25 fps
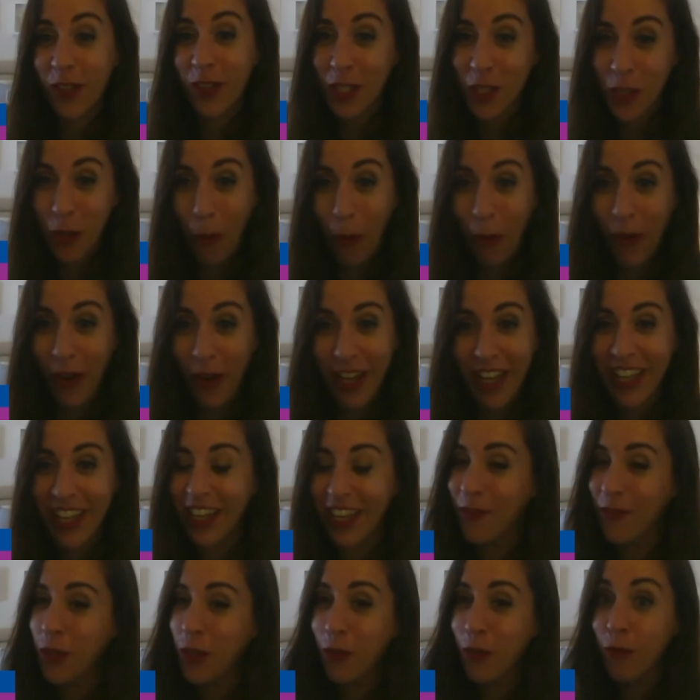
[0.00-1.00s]
toy.
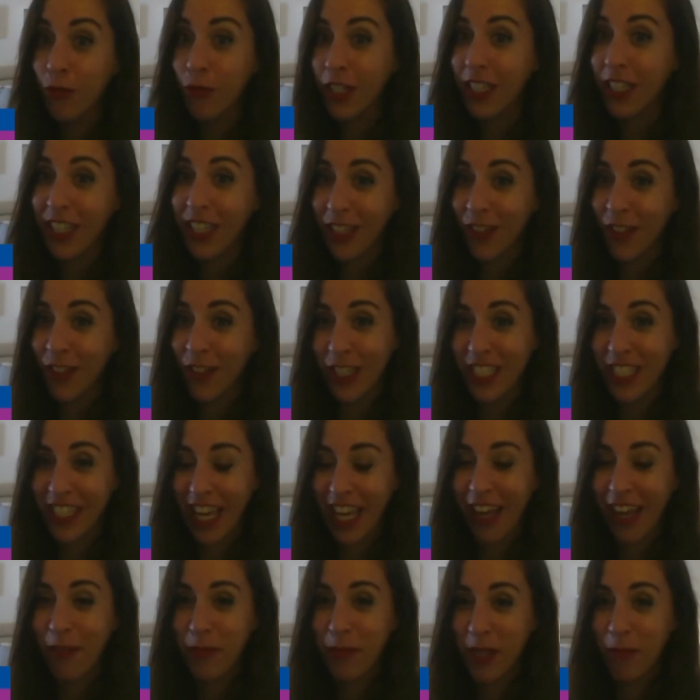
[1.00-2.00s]
If you're really looking to
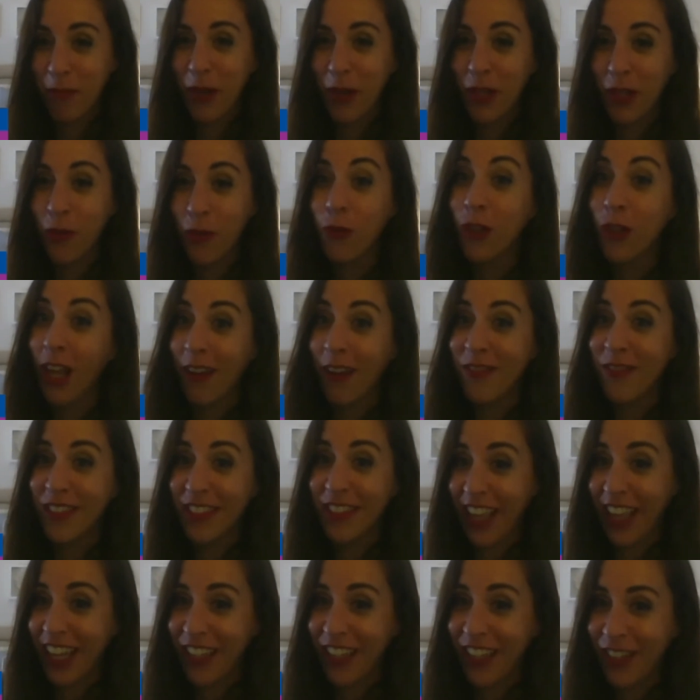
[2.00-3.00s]
help someone who loves
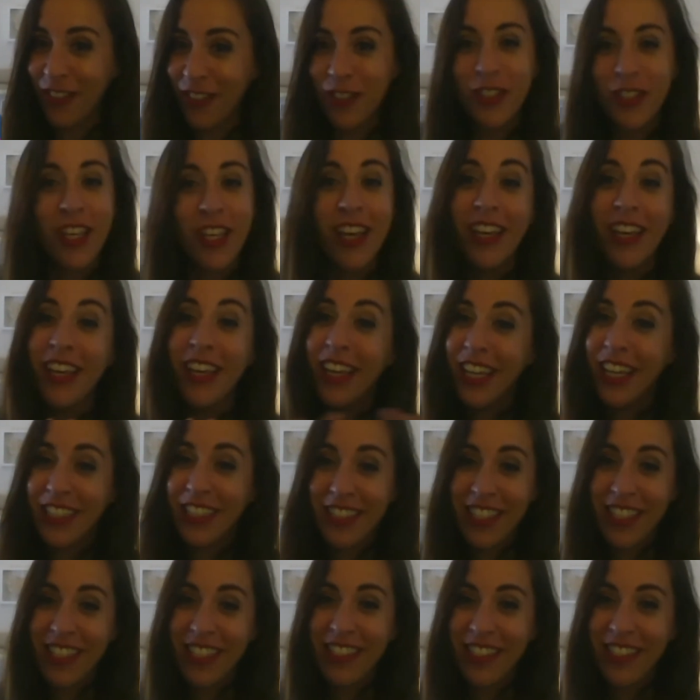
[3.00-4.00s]
Legos,
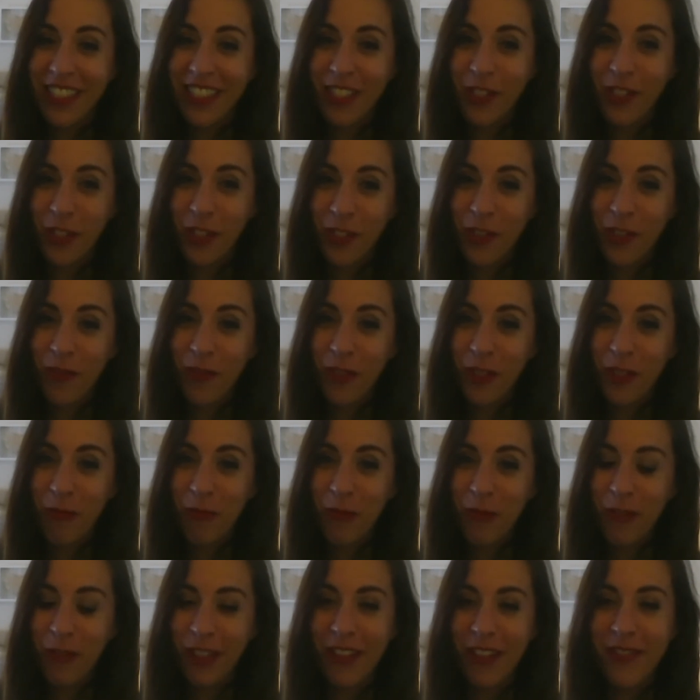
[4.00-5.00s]
it's easy to search for
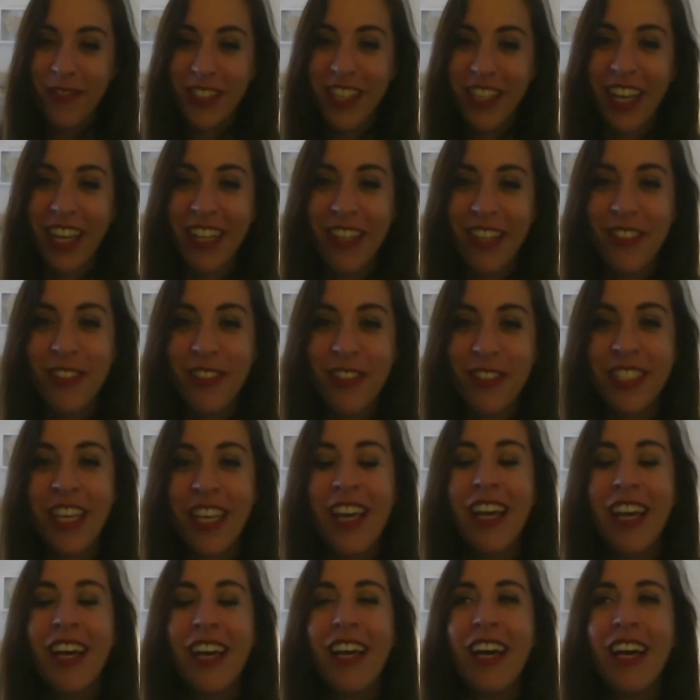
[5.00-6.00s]
someone who loves Legos.
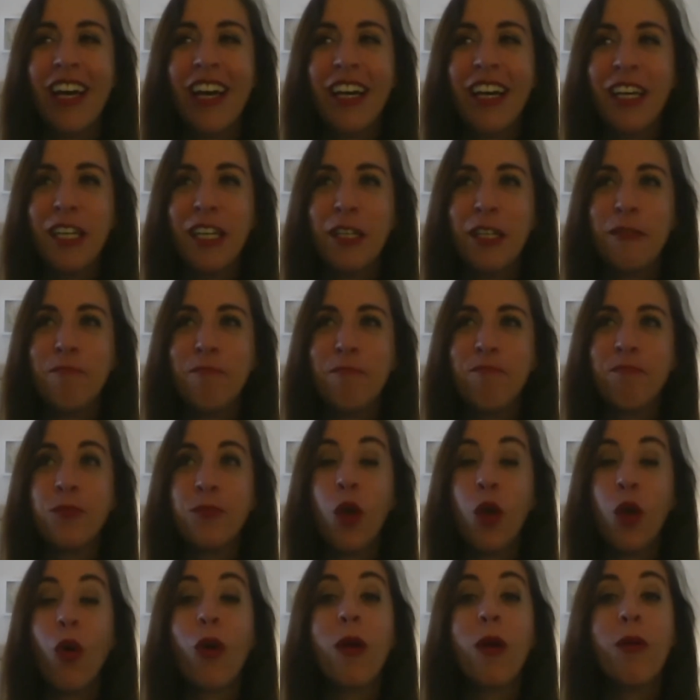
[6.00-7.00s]
Um,
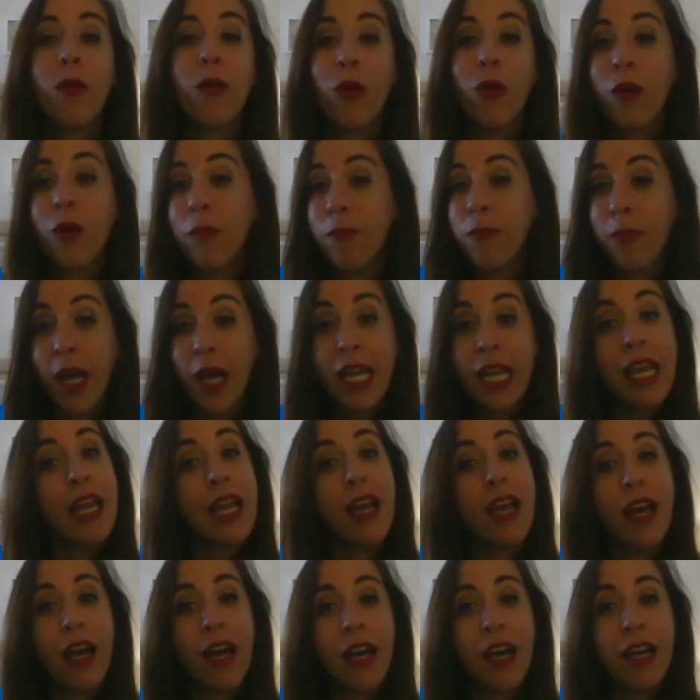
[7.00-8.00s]
or, or
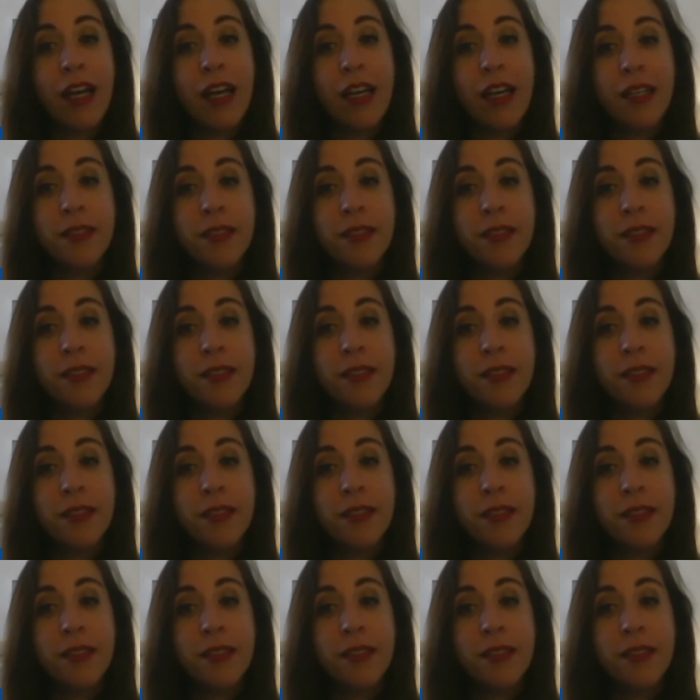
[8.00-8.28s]
uh,